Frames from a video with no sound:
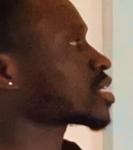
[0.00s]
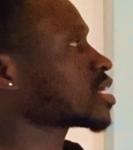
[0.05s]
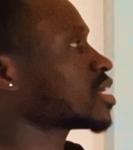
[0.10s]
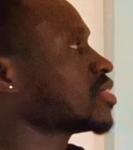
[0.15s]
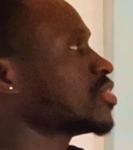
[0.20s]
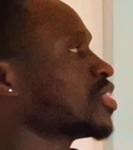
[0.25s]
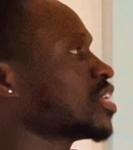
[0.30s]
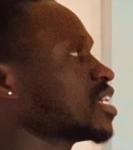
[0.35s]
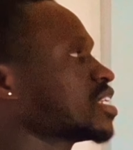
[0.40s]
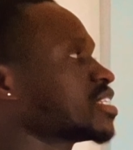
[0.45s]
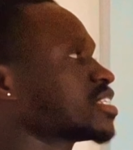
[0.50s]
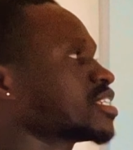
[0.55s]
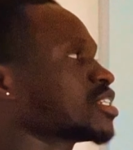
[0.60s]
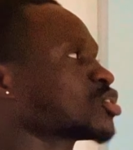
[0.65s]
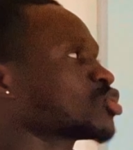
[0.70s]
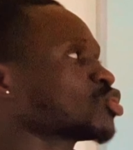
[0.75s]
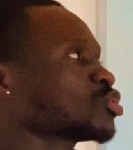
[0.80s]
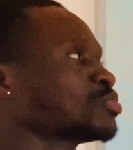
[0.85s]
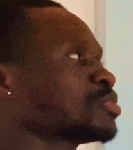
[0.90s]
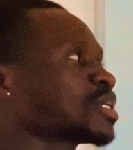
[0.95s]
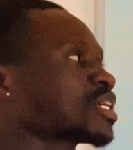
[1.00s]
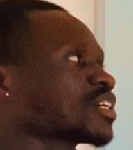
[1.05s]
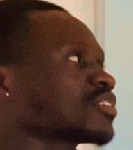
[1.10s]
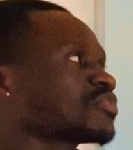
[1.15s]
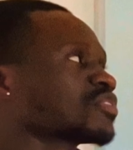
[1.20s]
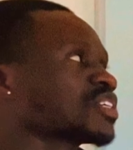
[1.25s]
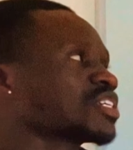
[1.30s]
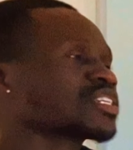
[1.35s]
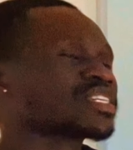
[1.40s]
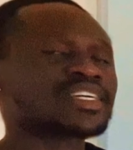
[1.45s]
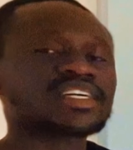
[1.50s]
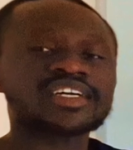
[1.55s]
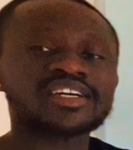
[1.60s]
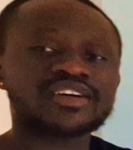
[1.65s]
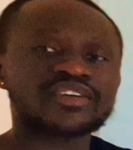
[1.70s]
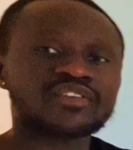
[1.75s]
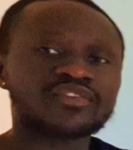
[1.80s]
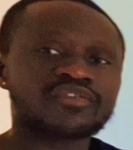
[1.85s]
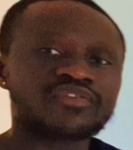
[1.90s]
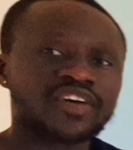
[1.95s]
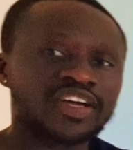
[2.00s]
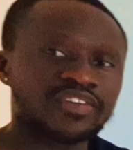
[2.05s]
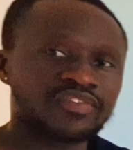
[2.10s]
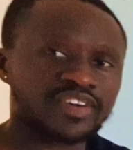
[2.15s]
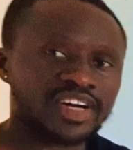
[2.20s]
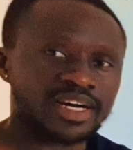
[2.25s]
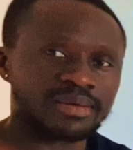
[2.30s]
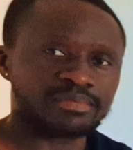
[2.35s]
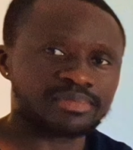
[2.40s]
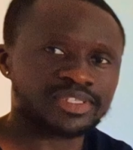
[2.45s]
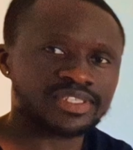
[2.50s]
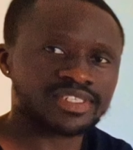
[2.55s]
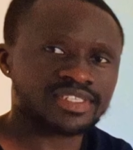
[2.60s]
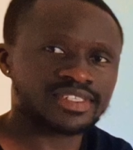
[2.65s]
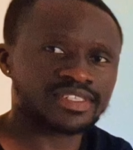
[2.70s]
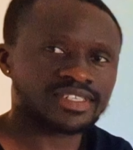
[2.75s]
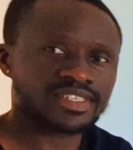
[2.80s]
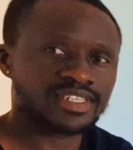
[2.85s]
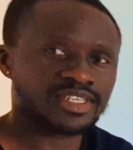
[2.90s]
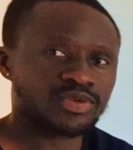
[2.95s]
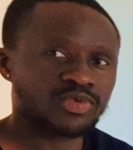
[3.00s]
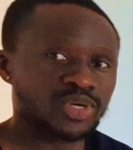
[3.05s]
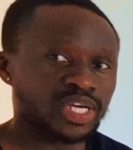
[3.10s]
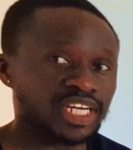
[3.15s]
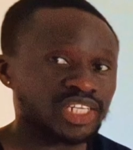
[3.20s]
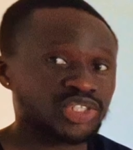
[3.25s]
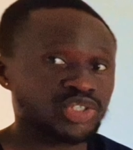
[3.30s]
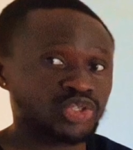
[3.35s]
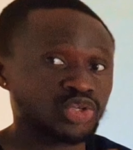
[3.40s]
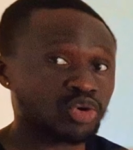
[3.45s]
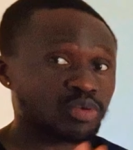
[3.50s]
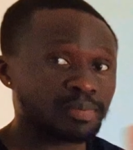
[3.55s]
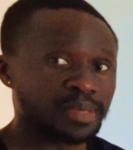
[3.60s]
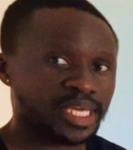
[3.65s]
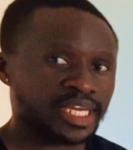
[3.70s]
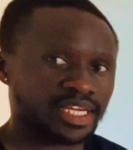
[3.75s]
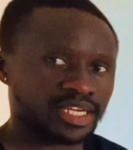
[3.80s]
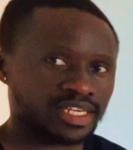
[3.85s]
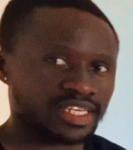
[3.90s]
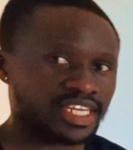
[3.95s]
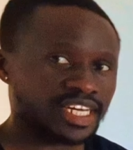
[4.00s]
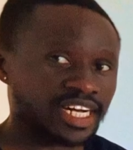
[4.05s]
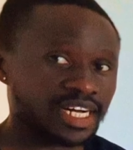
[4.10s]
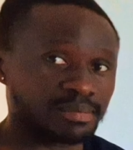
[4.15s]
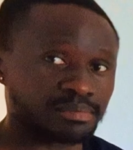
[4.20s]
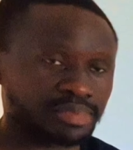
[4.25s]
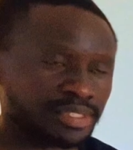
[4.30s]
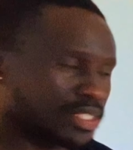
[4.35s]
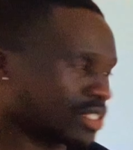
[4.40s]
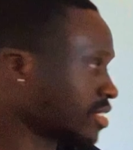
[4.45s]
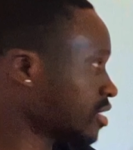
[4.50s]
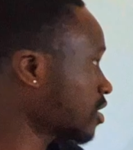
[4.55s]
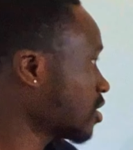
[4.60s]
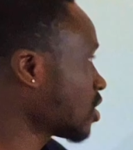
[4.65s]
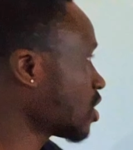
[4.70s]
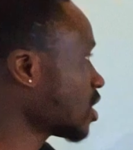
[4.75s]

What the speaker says: Then it will be having 5 amps. We are showing the amps.